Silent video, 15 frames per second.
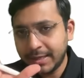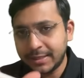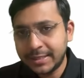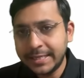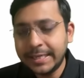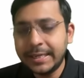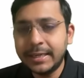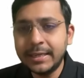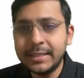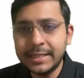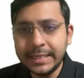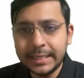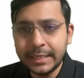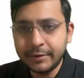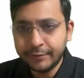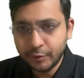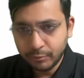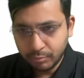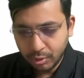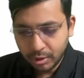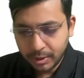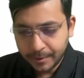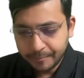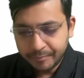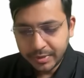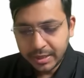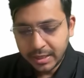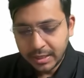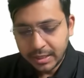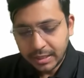make a GT review book,
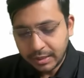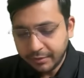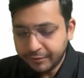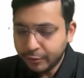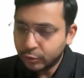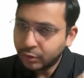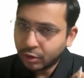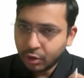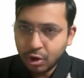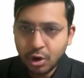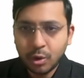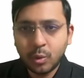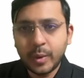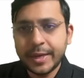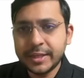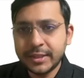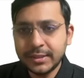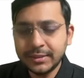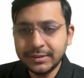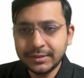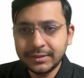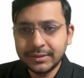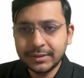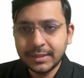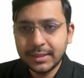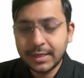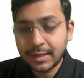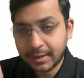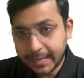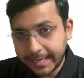review the wrong questions,
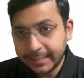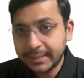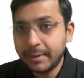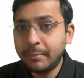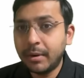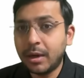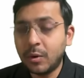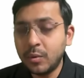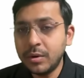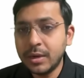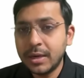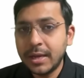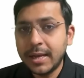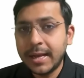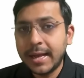write them down,